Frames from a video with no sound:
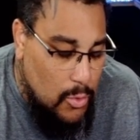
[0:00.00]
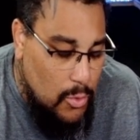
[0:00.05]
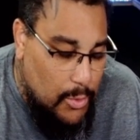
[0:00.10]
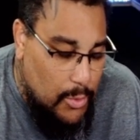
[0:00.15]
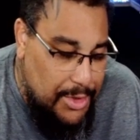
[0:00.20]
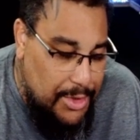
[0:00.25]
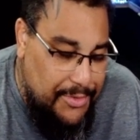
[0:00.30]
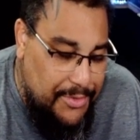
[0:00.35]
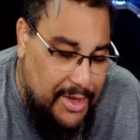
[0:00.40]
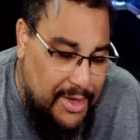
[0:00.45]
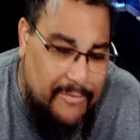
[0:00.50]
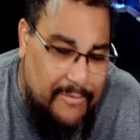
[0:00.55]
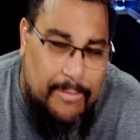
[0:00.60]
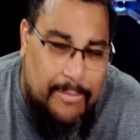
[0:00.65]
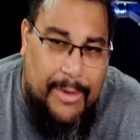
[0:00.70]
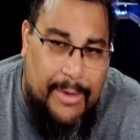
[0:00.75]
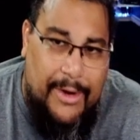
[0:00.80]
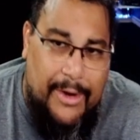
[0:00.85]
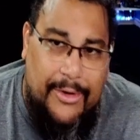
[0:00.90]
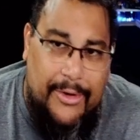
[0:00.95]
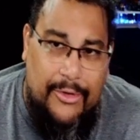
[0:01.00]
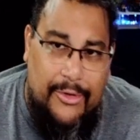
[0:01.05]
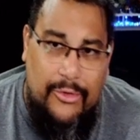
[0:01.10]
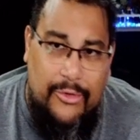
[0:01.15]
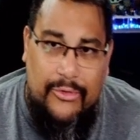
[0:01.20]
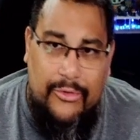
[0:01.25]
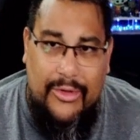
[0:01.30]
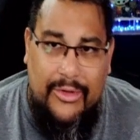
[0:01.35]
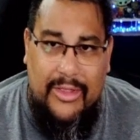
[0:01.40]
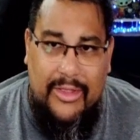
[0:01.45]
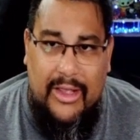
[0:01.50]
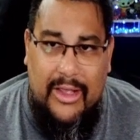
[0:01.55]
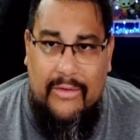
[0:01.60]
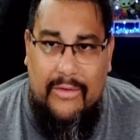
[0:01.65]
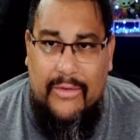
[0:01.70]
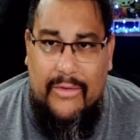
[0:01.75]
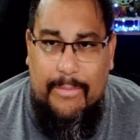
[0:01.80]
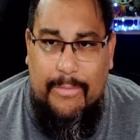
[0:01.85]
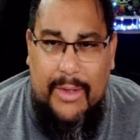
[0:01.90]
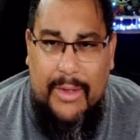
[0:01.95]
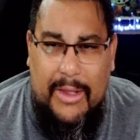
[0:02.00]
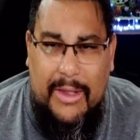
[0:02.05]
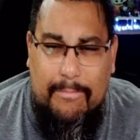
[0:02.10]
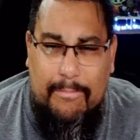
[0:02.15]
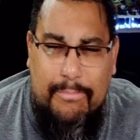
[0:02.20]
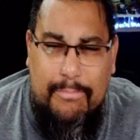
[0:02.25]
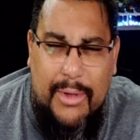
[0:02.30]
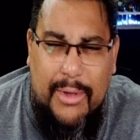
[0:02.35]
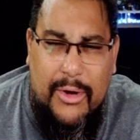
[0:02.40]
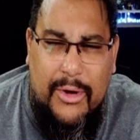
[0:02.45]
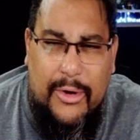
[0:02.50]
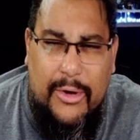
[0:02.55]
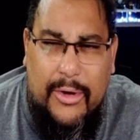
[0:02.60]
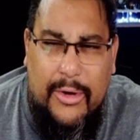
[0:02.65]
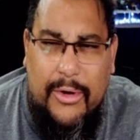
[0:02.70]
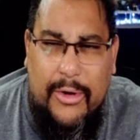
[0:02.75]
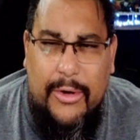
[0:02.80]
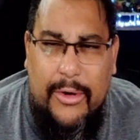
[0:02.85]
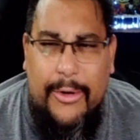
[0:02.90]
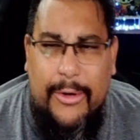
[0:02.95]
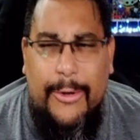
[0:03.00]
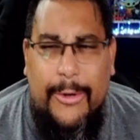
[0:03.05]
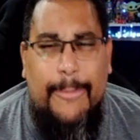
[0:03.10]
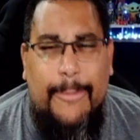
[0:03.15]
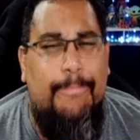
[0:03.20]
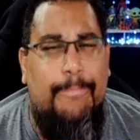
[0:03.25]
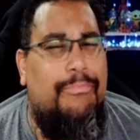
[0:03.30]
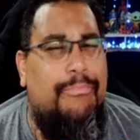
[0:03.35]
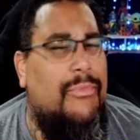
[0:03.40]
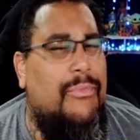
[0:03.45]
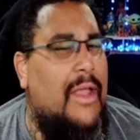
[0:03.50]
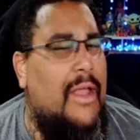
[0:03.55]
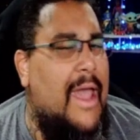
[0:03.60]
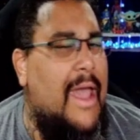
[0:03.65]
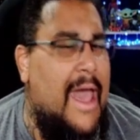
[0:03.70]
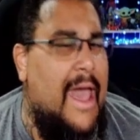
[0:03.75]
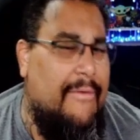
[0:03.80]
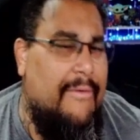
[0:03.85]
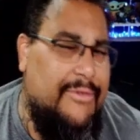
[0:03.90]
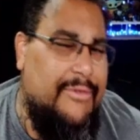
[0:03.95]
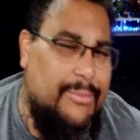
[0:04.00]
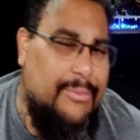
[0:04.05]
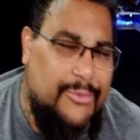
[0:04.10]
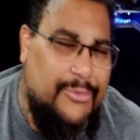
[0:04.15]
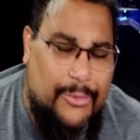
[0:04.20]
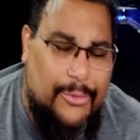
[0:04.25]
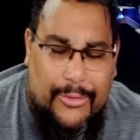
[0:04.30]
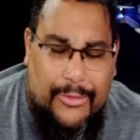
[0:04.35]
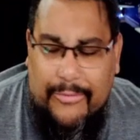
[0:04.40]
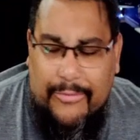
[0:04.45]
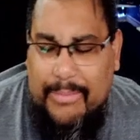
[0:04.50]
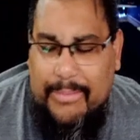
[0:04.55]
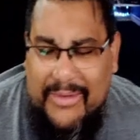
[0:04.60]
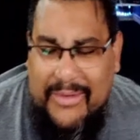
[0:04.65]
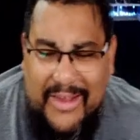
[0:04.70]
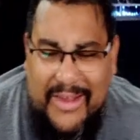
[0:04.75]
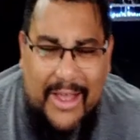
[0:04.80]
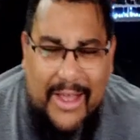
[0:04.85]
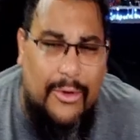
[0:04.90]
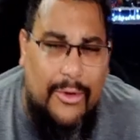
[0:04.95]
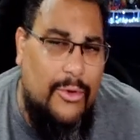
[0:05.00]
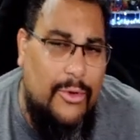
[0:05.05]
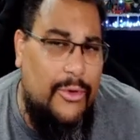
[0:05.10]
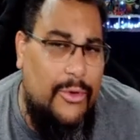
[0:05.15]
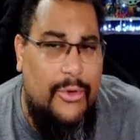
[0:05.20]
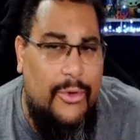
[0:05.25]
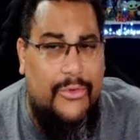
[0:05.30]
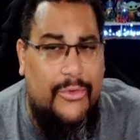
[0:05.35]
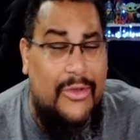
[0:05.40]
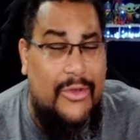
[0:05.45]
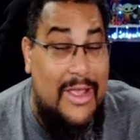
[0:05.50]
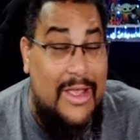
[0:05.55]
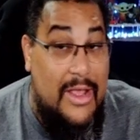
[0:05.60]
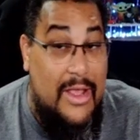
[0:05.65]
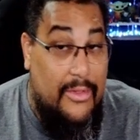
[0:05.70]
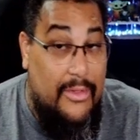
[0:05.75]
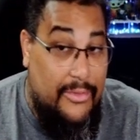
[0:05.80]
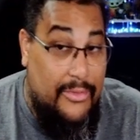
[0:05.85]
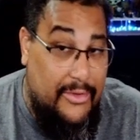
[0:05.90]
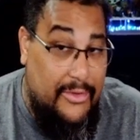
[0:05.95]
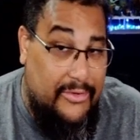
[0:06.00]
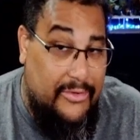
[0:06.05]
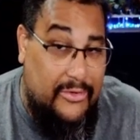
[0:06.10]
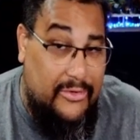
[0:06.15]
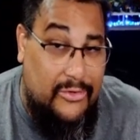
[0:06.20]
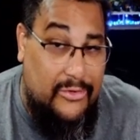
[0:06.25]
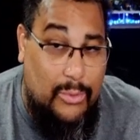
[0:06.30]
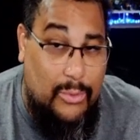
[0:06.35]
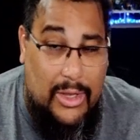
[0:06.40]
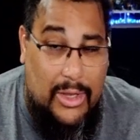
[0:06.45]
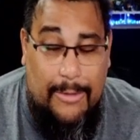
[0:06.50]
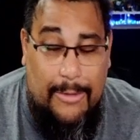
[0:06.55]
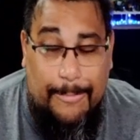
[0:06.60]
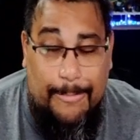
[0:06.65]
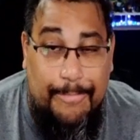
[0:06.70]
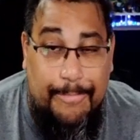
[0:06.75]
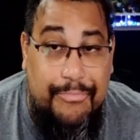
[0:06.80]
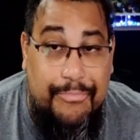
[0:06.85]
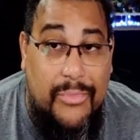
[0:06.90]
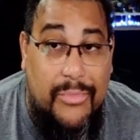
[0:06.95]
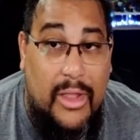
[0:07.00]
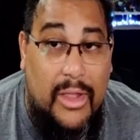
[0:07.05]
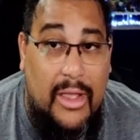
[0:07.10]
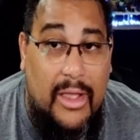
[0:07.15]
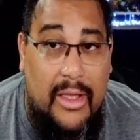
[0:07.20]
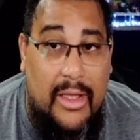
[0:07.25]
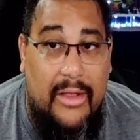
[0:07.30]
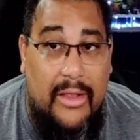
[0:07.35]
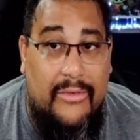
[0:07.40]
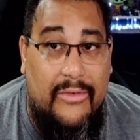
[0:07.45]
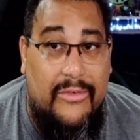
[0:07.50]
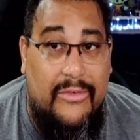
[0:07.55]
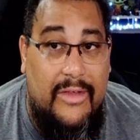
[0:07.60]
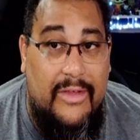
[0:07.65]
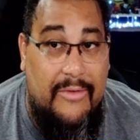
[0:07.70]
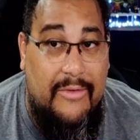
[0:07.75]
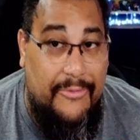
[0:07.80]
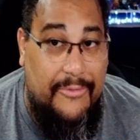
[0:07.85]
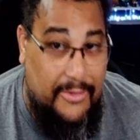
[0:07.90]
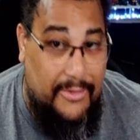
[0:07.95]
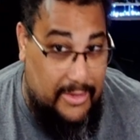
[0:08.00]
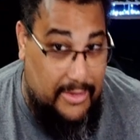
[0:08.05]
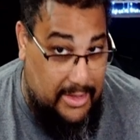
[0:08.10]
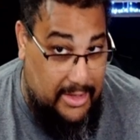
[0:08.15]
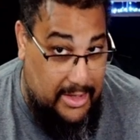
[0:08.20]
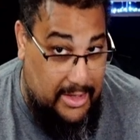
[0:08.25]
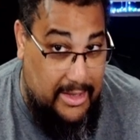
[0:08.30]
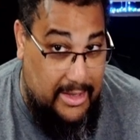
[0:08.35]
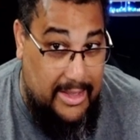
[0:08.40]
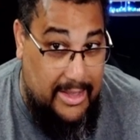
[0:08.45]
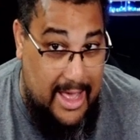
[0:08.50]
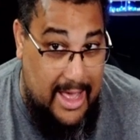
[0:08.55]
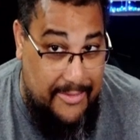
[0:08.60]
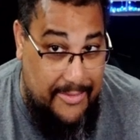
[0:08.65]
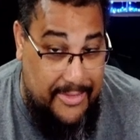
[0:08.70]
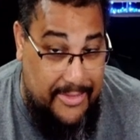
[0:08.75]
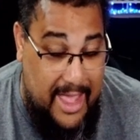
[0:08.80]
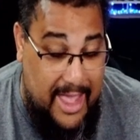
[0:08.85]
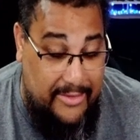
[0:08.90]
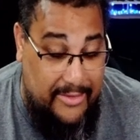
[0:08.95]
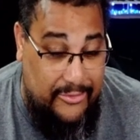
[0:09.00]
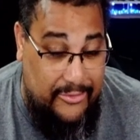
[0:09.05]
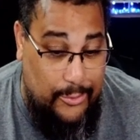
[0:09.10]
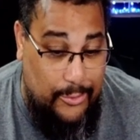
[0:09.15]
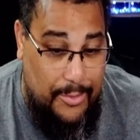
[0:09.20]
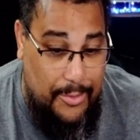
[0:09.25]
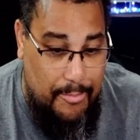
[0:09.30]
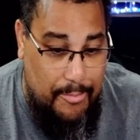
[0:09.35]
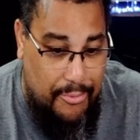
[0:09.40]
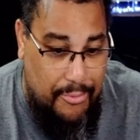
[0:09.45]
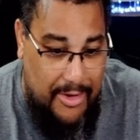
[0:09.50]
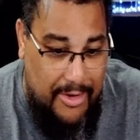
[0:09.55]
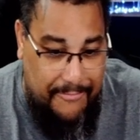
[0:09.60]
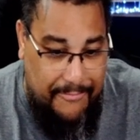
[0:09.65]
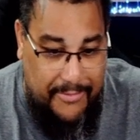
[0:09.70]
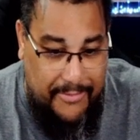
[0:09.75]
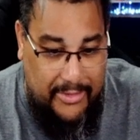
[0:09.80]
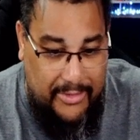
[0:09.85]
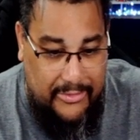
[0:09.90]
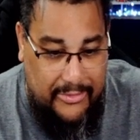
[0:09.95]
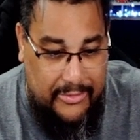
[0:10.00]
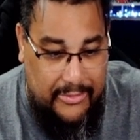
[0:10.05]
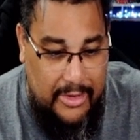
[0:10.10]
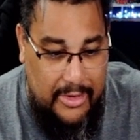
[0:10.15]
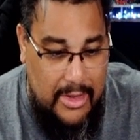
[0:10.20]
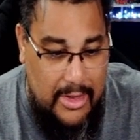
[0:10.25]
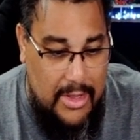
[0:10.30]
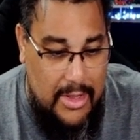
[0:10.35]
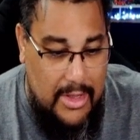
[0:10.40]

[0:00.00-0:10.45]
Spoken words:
When you think of a beer, you usually think of it being bitter, have some sort of botanical notes. This is sweet. It's definitely got that sort of breakfast